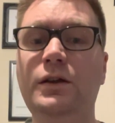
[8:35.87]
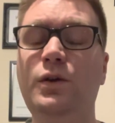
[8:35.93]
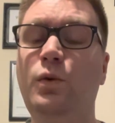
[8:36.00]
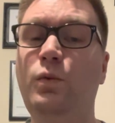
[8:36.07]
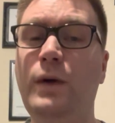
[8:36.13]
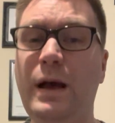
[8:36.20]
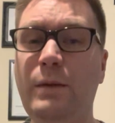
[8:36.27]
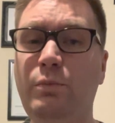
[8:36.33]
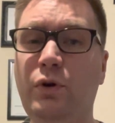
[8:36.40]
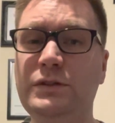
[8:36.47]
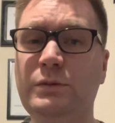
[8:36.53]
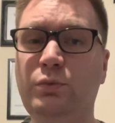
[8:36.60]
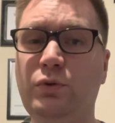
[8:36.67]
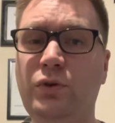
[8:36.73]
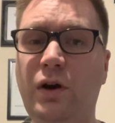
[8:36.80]
Where
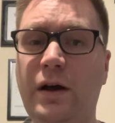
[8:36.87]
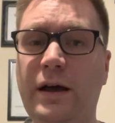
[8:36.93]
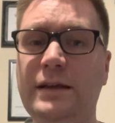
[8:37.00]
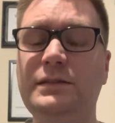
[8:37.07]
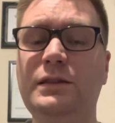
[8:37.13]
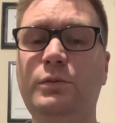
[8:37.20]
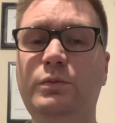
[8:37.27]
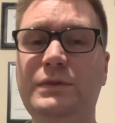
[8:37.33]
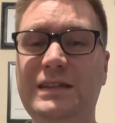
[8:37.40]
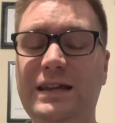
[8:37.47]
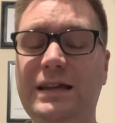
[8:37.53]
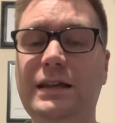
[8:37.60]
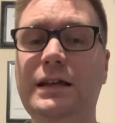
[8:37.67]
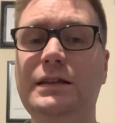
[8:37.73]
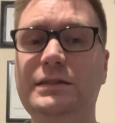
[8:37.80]
possible, guys, the
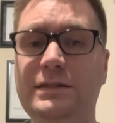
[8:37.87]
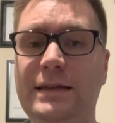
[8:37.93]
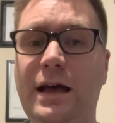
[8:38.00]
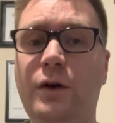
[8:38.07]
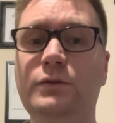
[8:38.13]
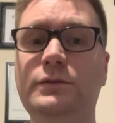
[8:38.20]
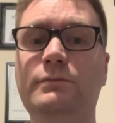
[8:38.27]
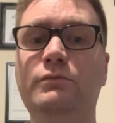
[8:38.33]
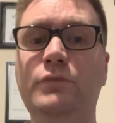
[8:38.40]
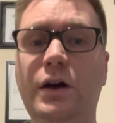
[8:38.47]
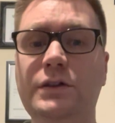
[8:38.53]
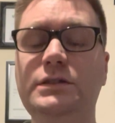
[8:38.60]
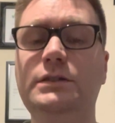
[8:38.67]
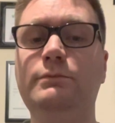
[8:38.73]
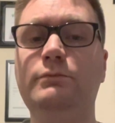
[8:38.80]
ticket sales
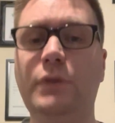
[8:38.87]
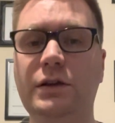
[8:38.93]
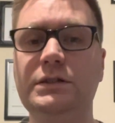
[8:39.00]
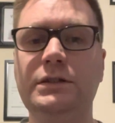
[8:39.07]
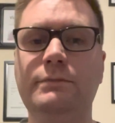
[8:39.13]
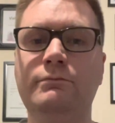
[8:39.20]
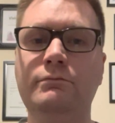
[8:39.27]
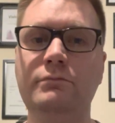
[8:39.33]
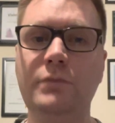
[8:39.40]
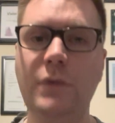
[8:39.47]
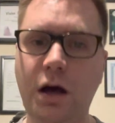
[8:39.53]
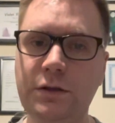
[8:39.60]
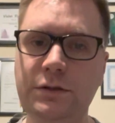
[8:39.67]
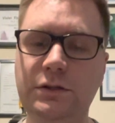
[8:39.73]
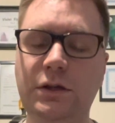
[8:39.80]
must
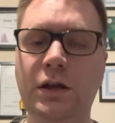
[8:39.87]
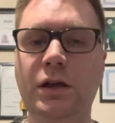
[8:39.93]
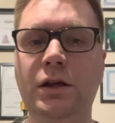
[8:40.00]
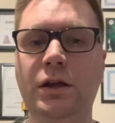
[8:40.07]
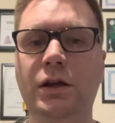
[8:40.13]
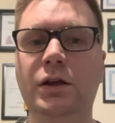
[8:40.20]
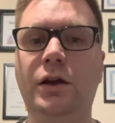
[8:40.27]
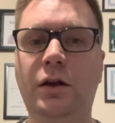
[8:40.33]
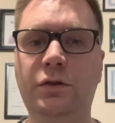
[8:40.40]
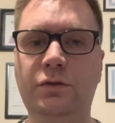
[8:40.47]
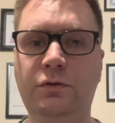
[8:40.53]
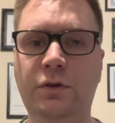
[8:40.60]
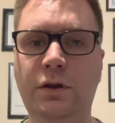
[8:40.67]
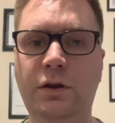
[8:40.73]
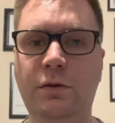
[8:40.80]
go
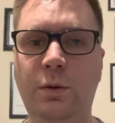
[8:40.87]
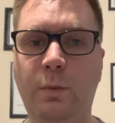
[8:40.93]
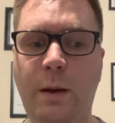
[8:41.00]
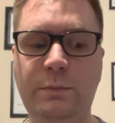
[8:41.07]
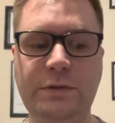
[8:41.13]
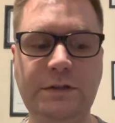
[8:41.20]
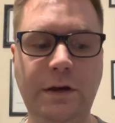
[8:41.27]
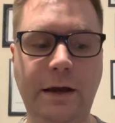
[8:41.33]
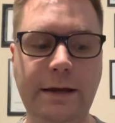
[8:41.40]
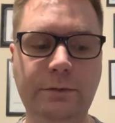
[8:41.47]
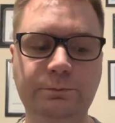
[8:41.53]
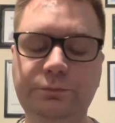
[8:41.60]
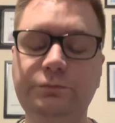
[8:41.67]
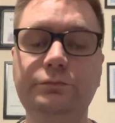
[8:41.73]
through the website.